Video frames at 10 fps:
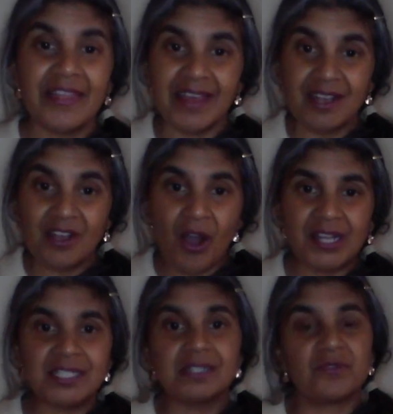They're
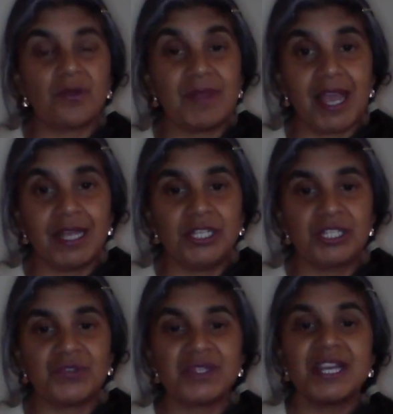guidance from the
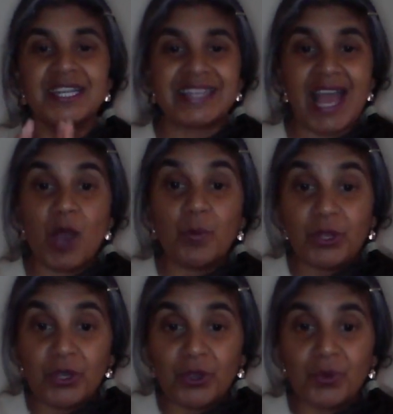angels to help
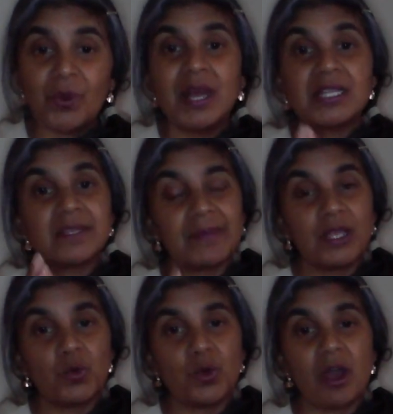you to
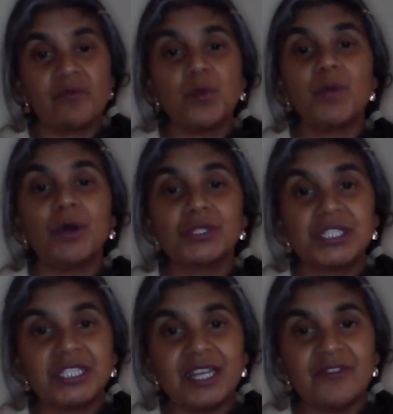make your life more
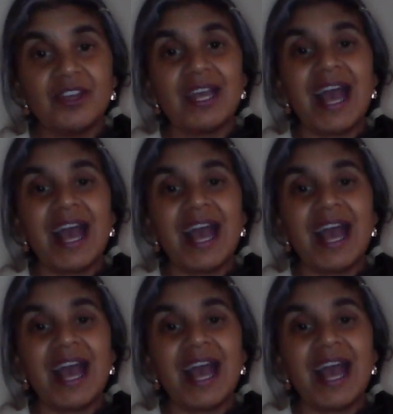positive